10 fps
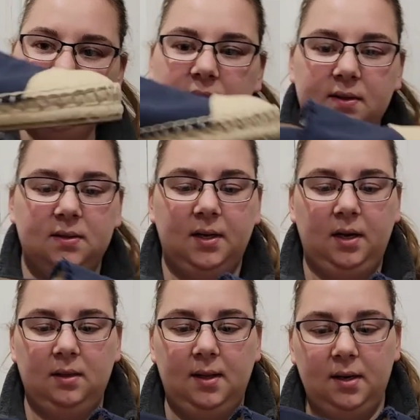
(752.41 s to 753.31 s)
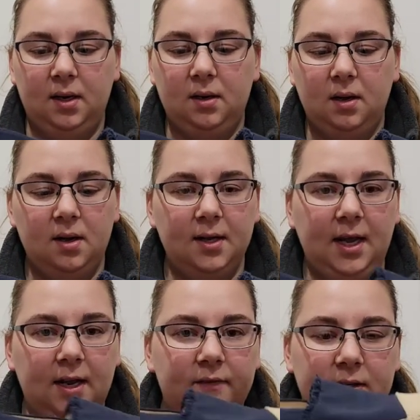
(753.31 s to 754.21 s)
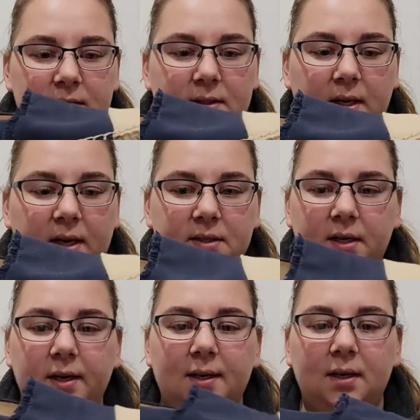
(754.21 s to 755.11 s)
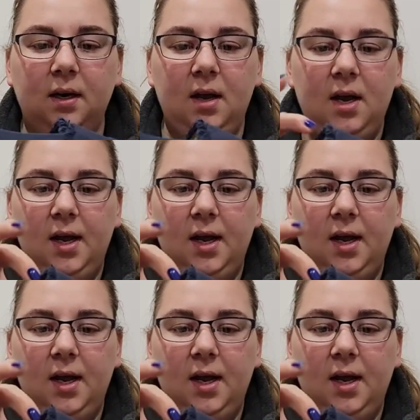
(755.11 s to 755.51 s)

This is like a linen canvas exterior.